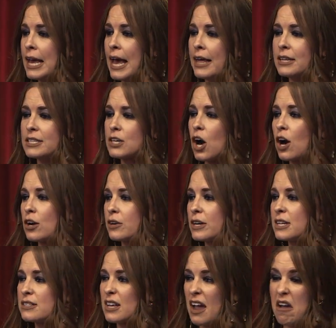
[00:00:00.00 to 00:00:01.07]
and this
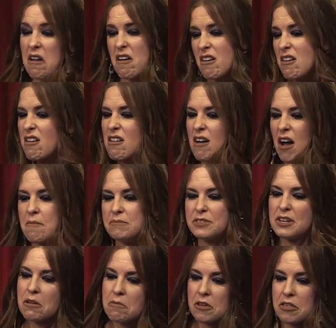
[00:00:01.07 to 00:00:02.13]
artery is like, I'm
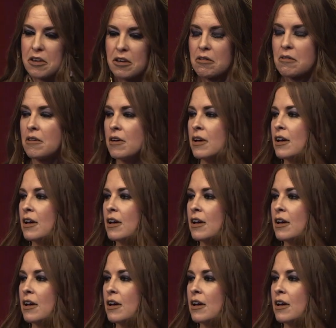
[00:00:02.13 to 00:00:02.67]
done with you.